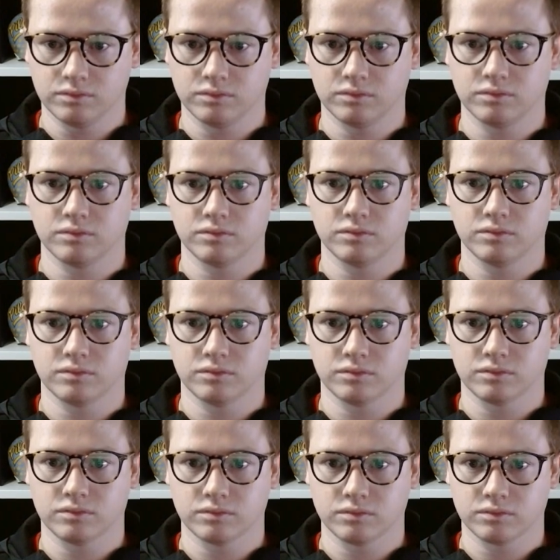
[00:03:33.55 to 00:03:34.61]

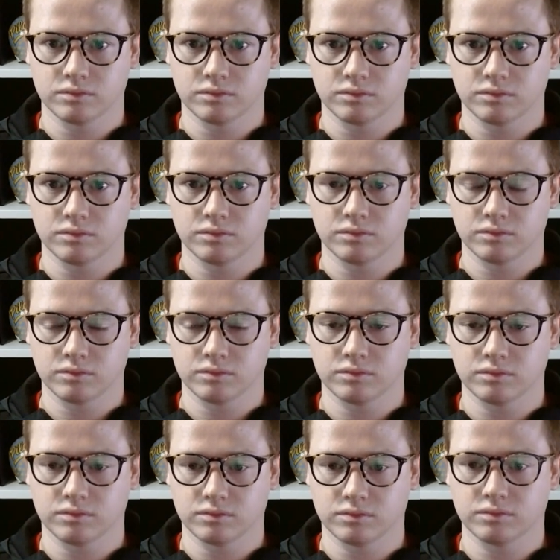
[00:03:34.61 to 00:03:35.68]

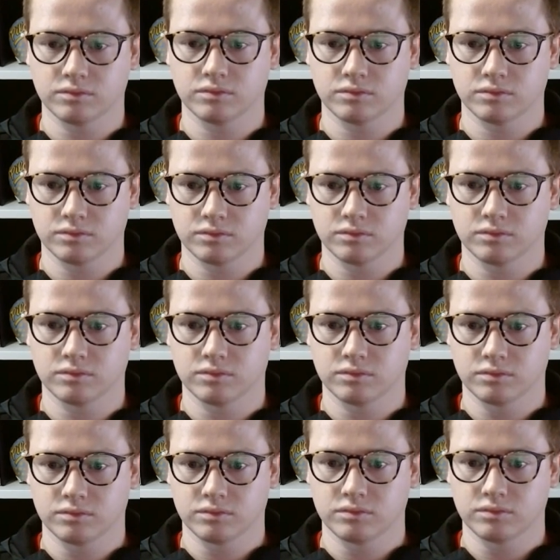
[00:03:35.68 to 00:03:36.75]

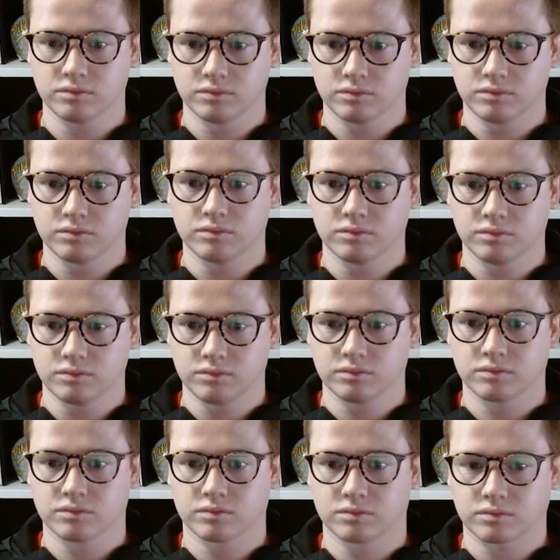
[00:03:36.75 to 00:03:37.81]

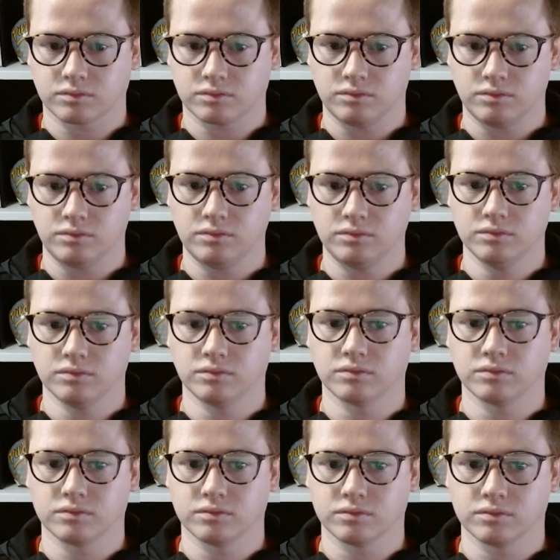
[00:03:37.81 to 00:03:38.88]

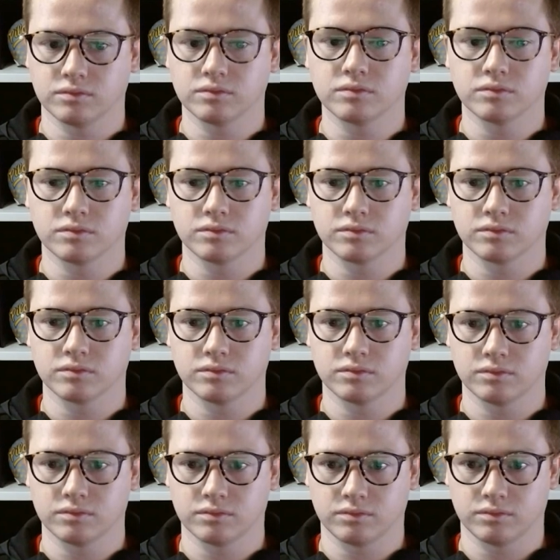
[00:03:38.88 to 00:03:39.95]

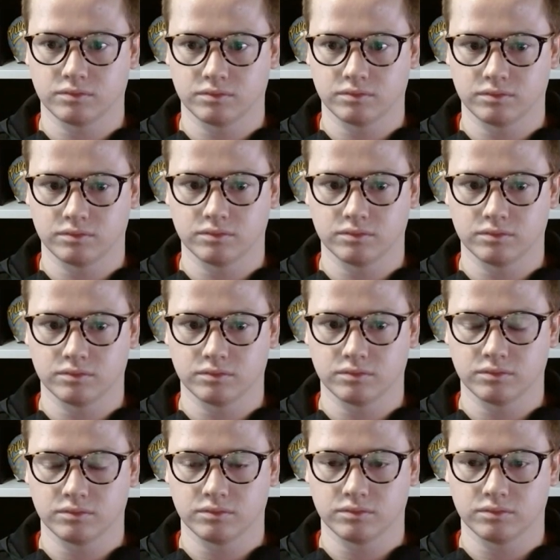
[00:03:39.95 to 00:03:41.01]

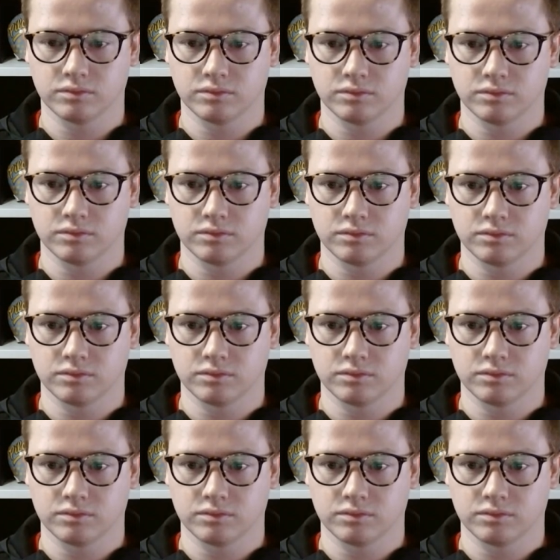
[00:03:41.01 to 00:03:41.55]
(not speaking)